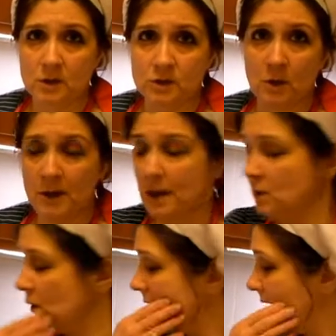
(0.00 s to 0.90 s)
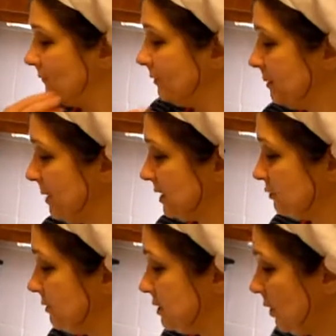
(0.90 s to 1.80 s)
so that you'll have the
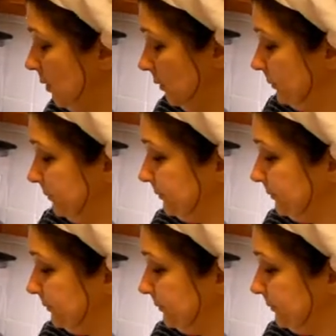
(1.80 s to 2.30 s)
best result.